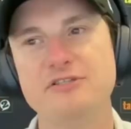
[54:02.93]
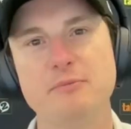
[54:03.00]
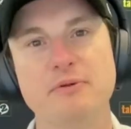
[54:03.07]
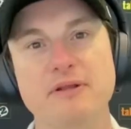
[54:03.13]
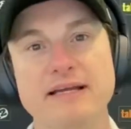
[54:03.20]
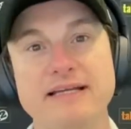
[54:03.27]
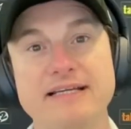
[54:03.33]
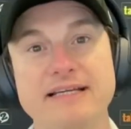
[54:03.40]

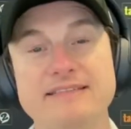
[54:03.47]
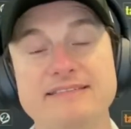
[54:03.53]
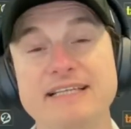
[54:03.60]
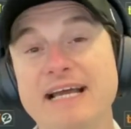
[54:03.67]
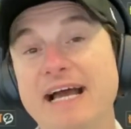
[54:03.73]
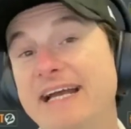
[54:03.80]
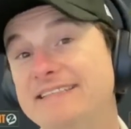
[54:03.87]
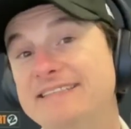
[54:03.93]
playing against the
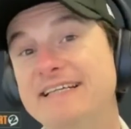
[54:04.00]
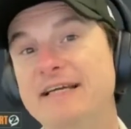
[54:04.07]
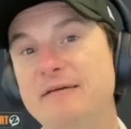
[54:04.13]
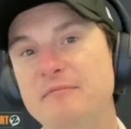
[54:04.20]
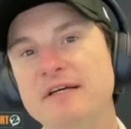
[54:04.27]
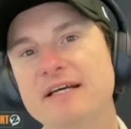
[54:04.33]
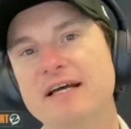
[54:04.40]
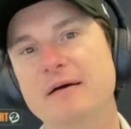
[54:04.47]
A team,
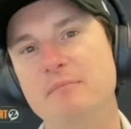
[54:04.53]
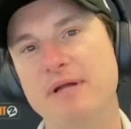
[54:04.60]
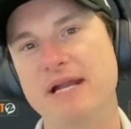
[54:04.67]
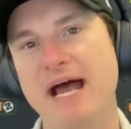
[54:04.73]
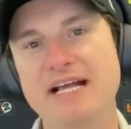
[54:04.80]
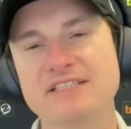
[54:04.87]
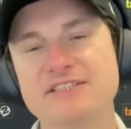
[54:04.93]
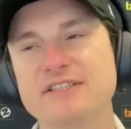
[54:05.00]
but
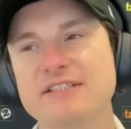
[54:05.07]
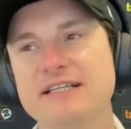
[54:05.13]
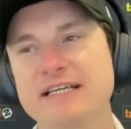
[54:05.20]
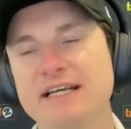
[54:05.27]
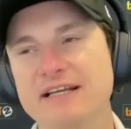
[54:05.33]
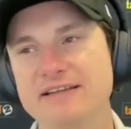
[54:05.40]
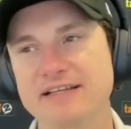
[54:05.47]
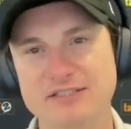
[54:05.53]
actually
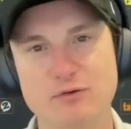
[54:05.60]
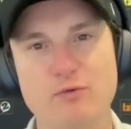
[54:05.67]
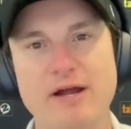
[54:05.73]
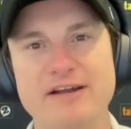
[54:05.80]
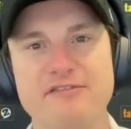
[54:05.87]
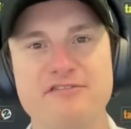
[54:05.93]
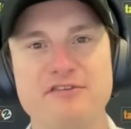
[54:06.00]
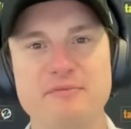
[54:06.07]
there's a round
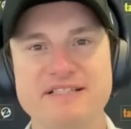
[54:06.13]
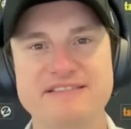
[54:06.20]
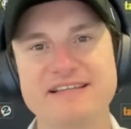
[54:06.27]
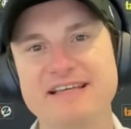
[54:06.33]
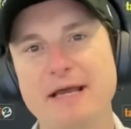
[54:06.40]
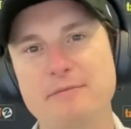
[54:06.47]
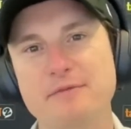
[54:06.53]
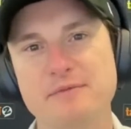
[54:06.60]
of domestic
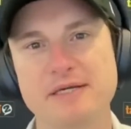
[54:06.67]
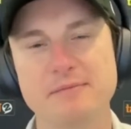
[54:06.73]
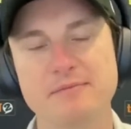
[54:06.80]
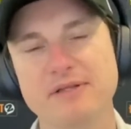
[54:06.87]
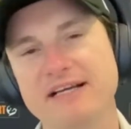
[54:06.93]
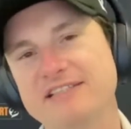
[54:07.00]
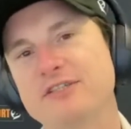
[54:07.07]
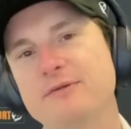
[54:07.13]
games being
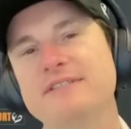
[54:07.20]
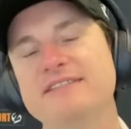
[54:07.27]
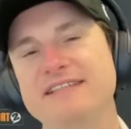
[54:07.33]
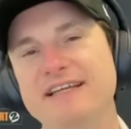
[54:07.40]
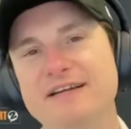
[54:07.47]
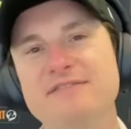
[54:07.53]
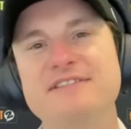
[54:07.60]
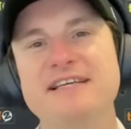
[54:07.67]
played. So instead
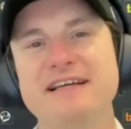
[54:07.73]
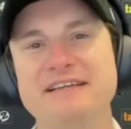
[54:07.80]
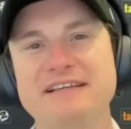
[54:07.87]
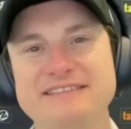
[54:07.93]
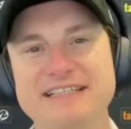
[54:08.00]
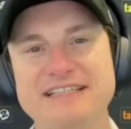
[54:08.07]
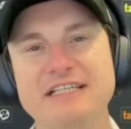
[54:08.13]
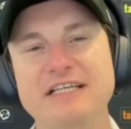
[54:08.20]
of
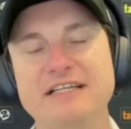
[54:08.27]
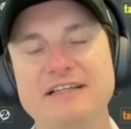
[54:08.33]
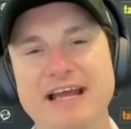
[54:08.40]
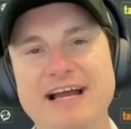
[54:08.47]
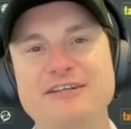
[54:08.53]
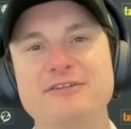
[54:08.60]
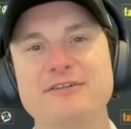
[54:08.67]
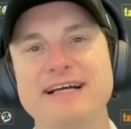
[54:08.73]
sending the
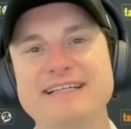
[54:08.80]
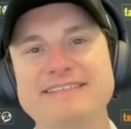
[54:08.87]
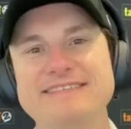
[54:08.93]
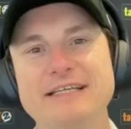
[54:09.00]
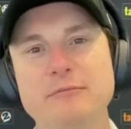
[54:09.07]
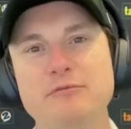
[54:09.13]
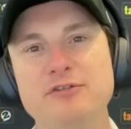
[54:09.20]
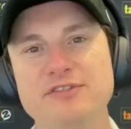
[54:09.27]
actual A
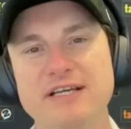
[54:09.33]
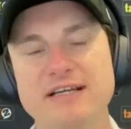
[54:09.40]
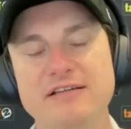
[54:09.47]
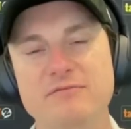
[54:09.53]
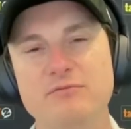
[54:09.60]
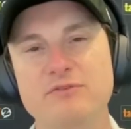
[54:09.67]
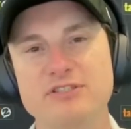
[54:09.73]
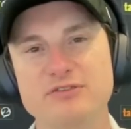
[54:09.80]
team, you send
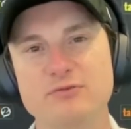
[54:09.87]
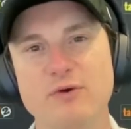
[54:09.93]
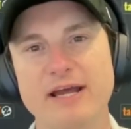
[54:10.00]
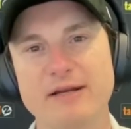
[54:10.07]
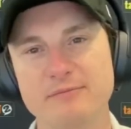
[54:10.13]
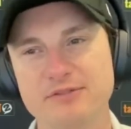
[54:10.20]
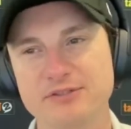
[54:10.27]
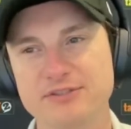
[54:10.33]
just random
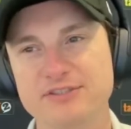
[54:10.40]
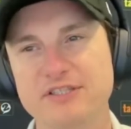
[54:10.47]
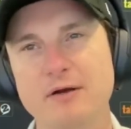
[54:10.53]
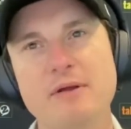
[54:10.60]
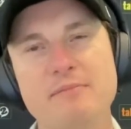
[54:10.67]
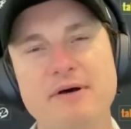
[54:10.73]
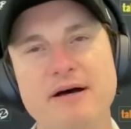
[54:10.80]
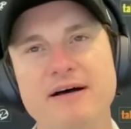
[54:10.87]
dudes. I
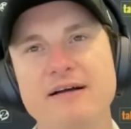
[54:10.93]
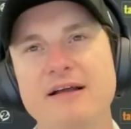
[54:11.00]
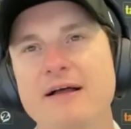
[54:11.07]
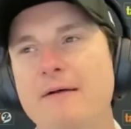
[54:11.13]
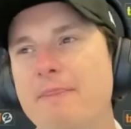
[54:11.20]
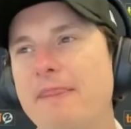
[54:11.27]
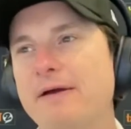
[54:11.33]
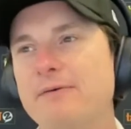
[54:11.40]
remember
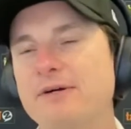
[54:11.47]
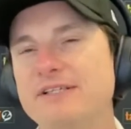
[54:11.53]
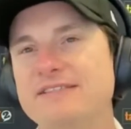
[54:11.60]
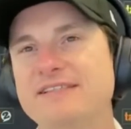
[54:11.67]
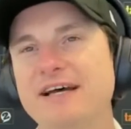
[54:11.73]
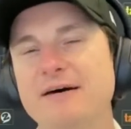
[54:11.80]
there was